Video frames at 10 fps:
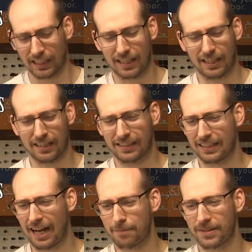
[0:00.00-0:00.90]

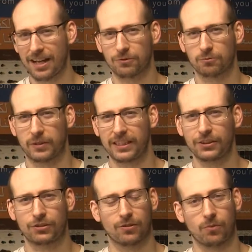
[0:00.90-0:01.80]
I'm not
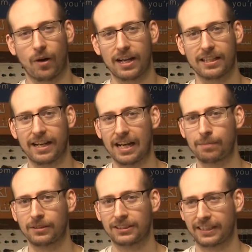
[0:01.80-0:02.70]
really sure why that
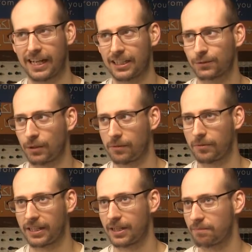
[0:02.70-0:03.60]
happens. Again, it's
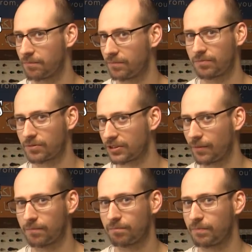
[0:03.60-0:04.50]
probably
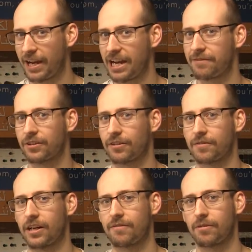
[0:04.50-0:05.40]
some behavior
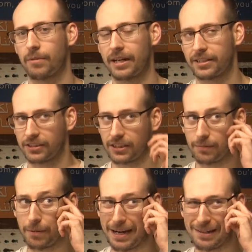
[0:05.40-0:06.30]
of the binder to
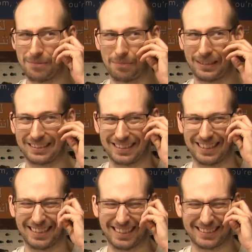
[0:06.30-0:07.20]
the paint, but
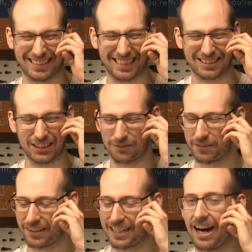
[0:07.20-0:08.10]
it's just
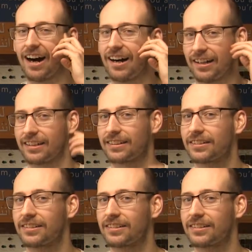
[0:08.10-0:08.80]
very odd.